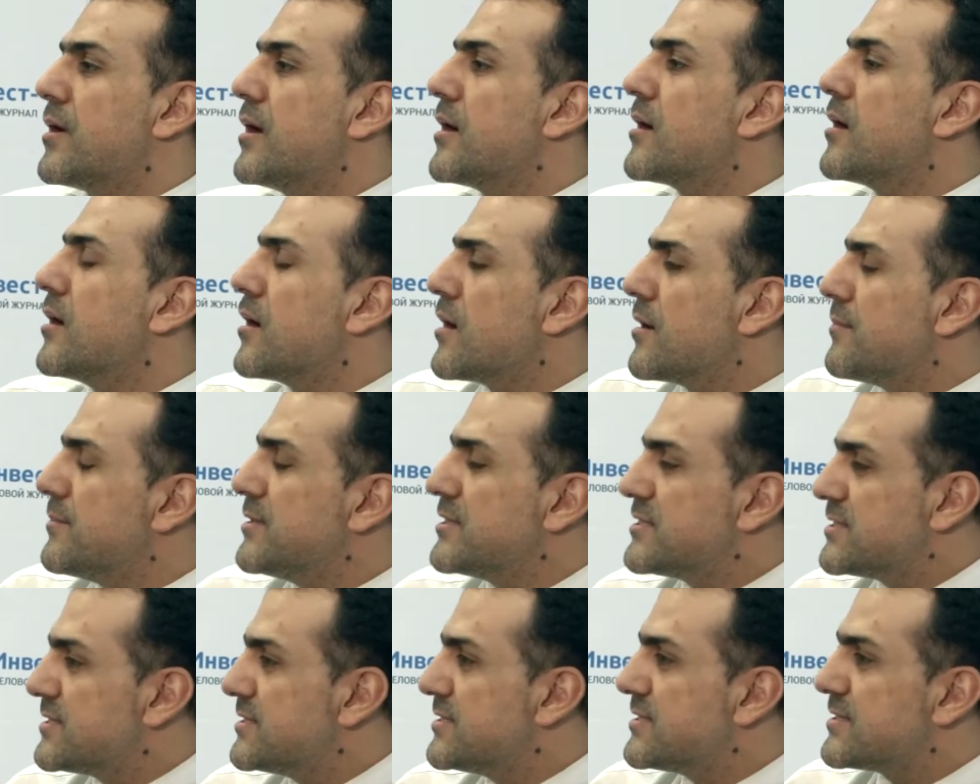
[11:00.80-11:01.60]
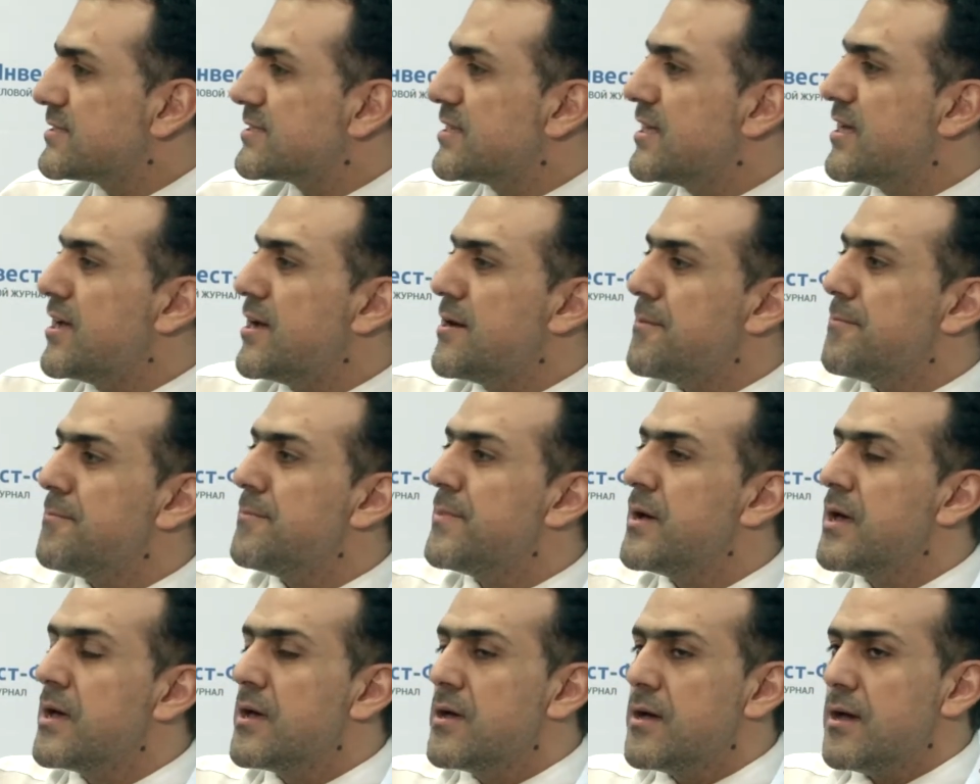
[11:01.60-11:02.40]
economic system,
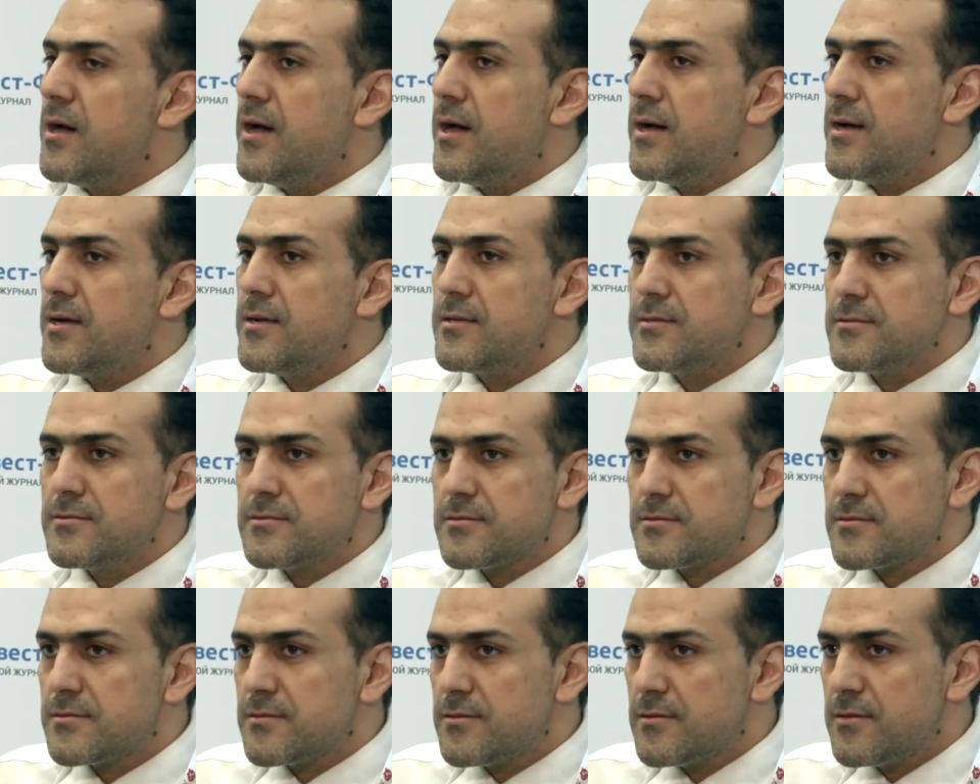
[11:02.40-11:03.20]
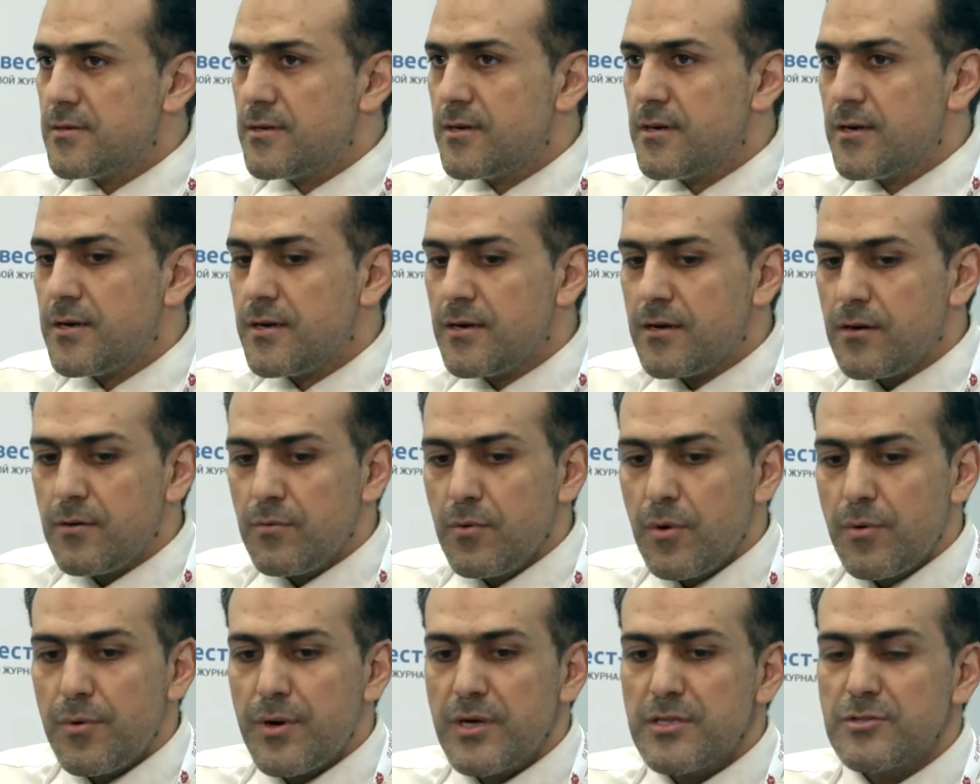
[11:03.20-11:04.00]
and
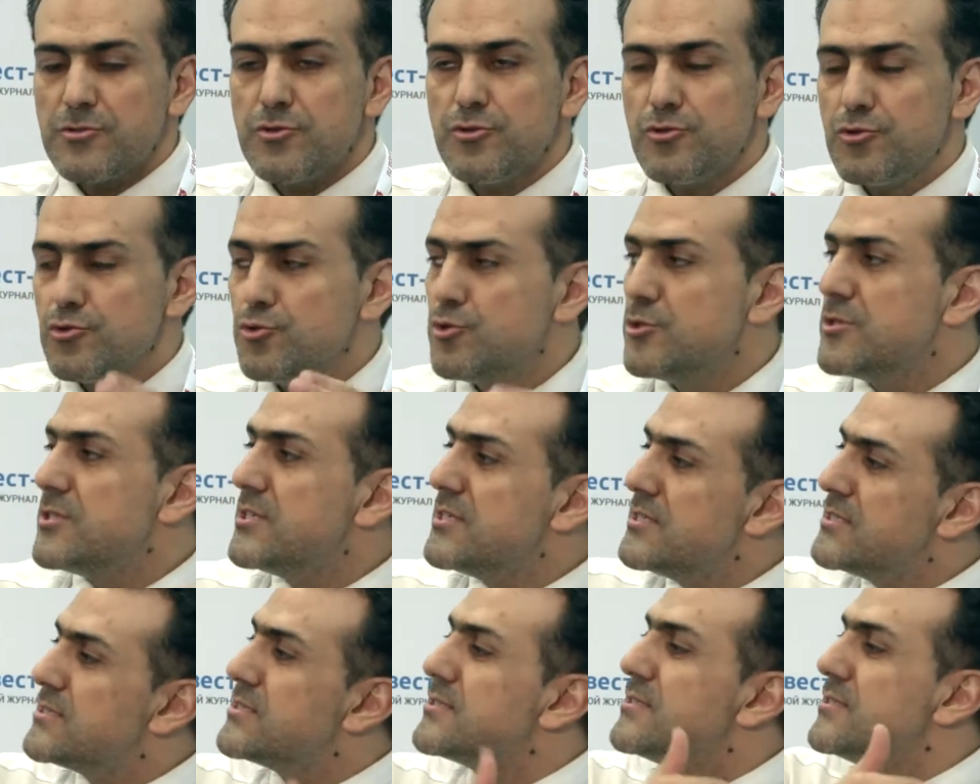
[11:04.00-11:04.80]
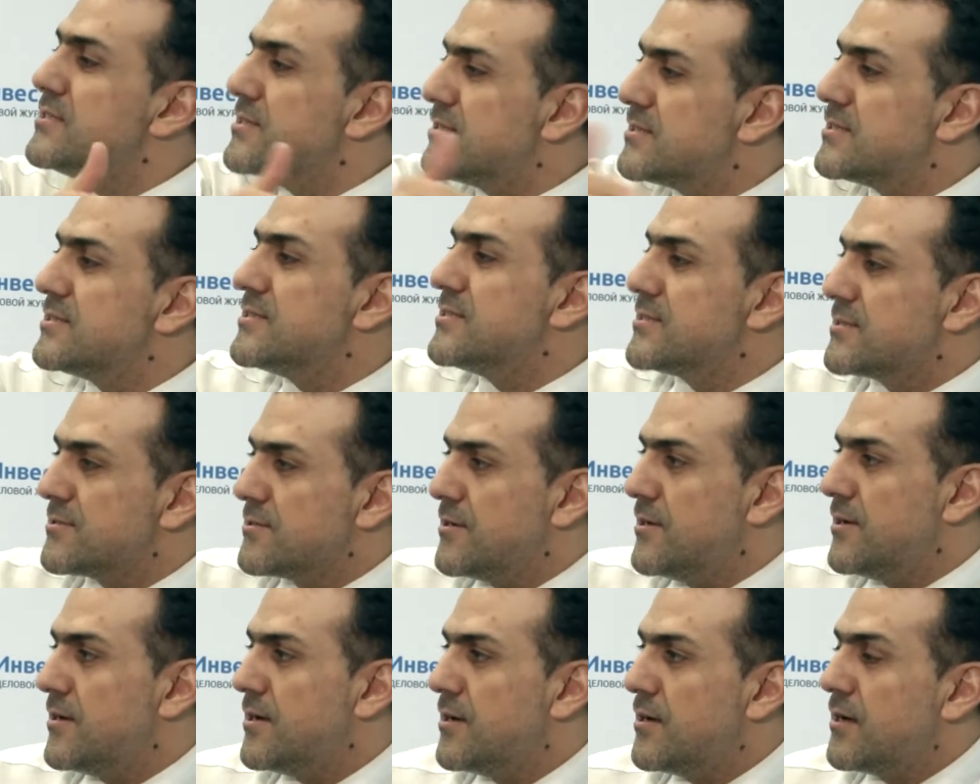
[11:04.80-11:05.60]
we want to do this,
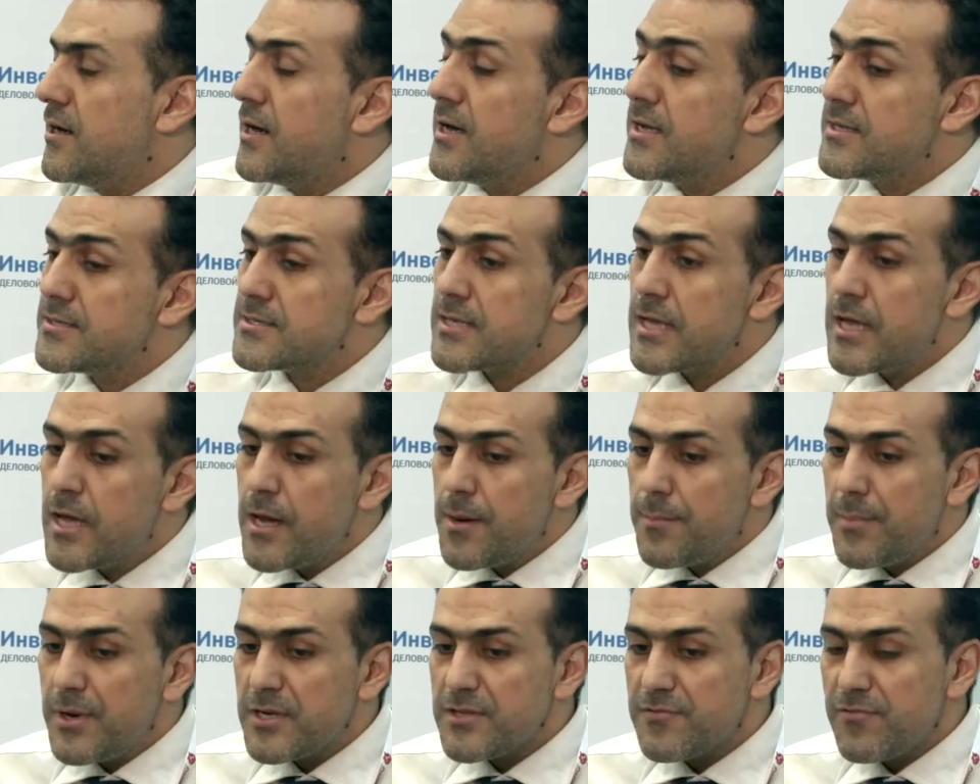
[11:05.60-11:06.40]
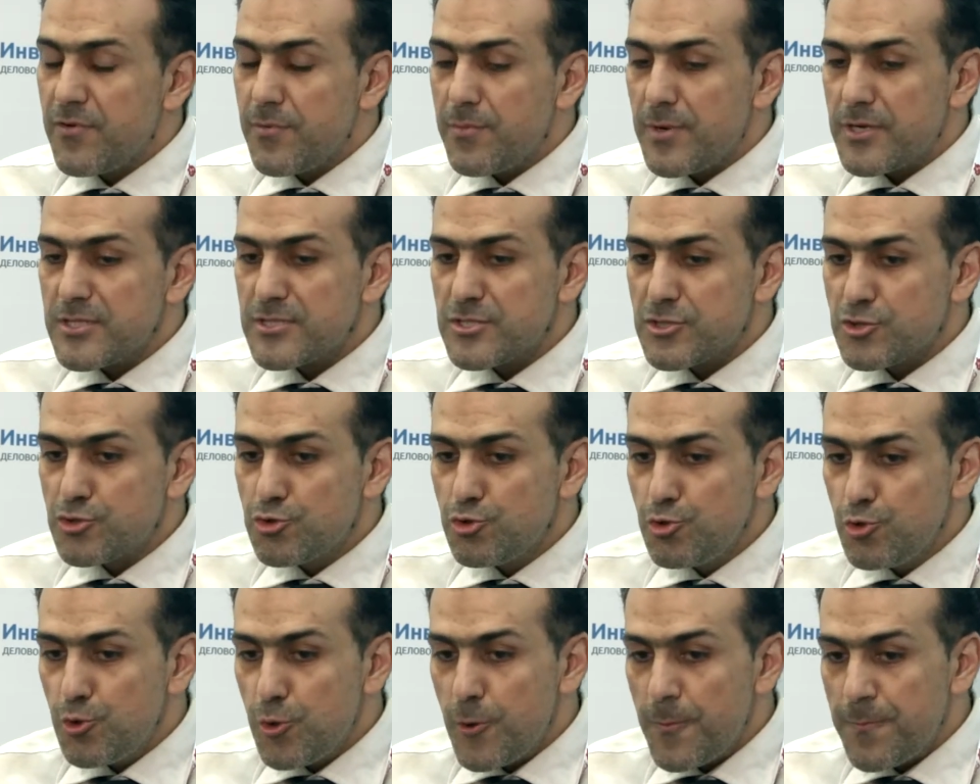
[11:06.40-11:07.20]
but we must
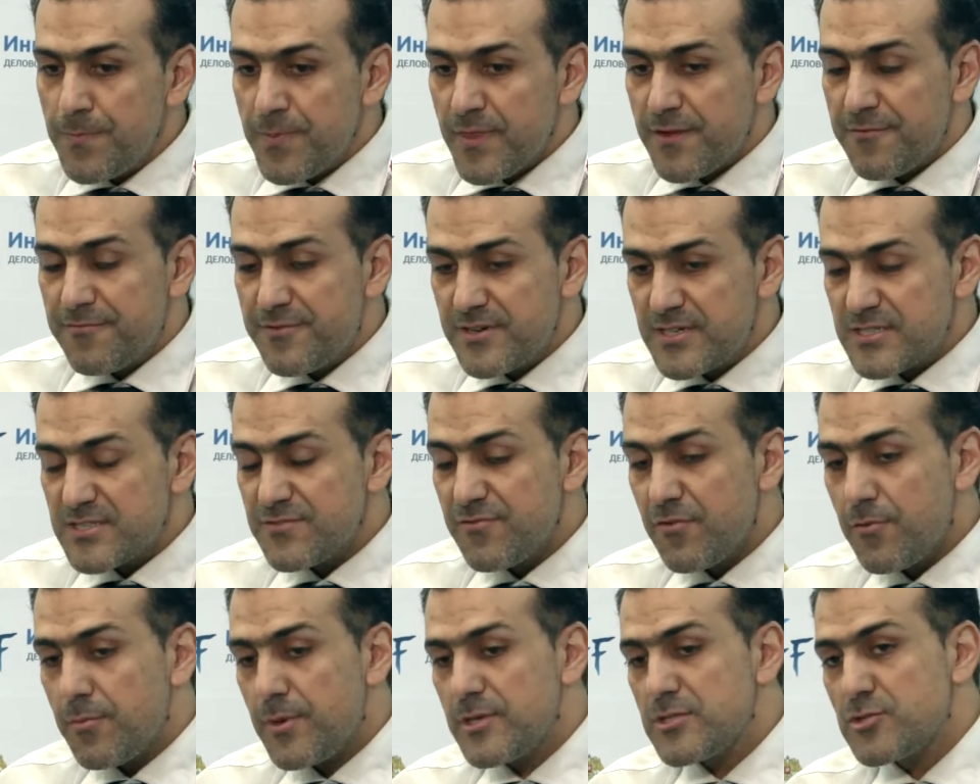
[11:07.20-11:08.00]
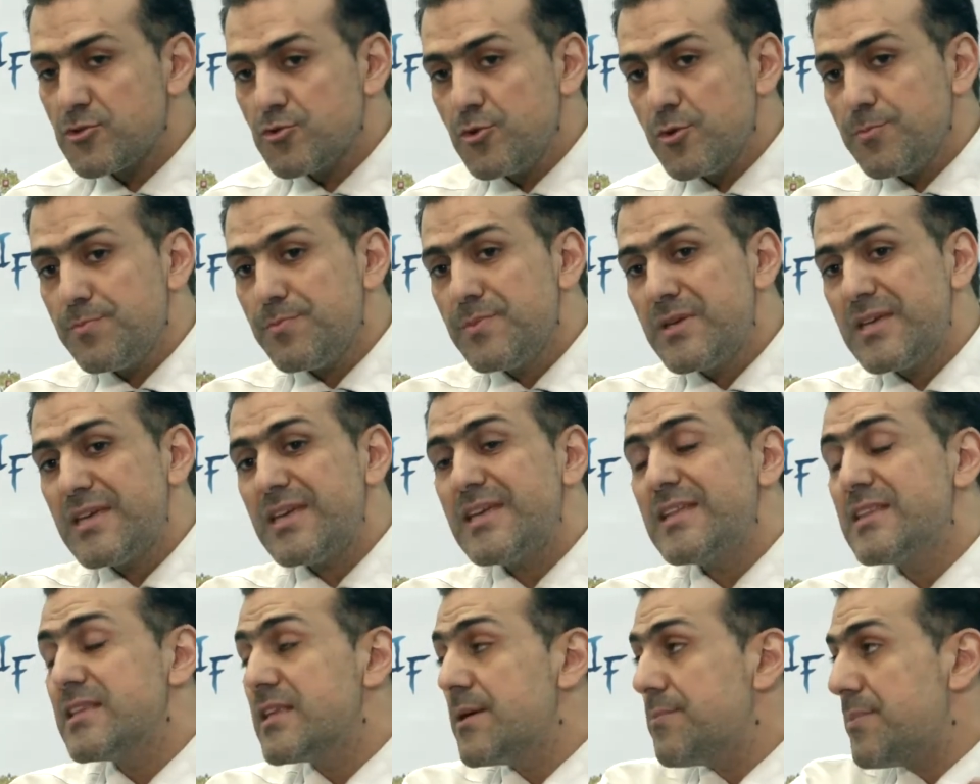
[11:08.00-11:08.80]
first be
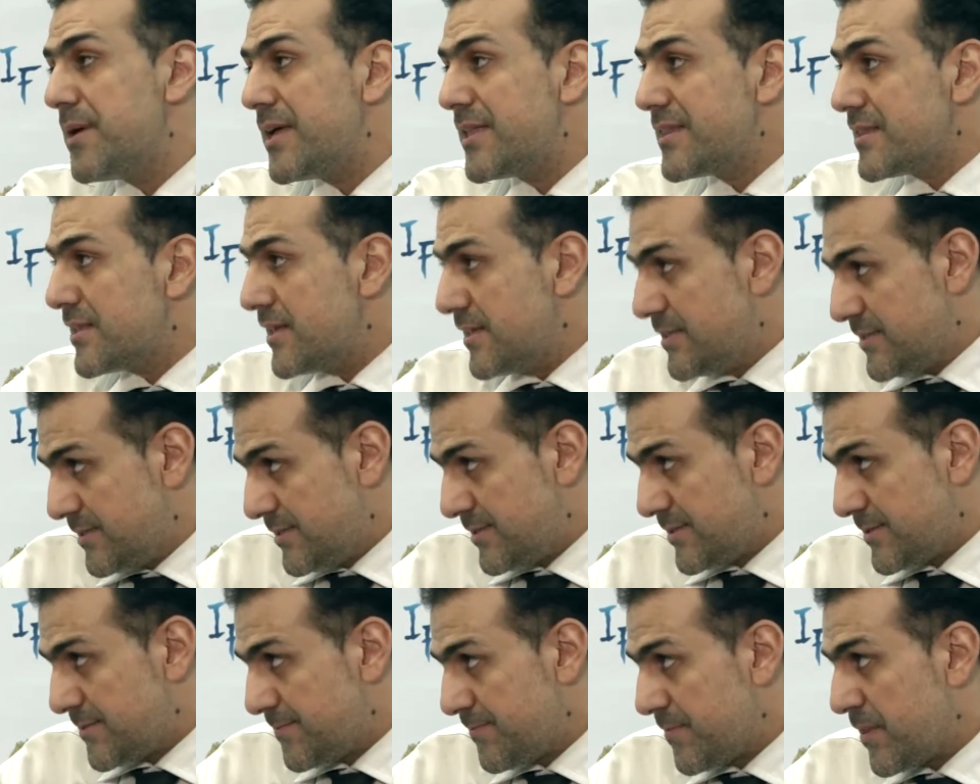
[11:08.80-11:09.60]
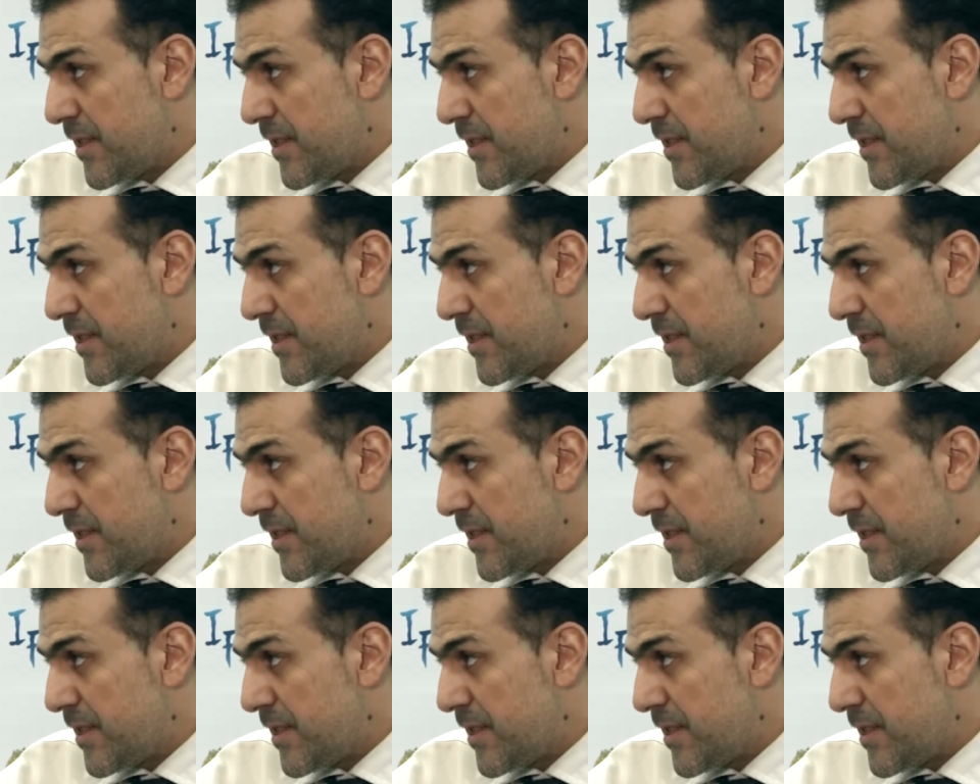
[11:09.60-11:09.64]
independence,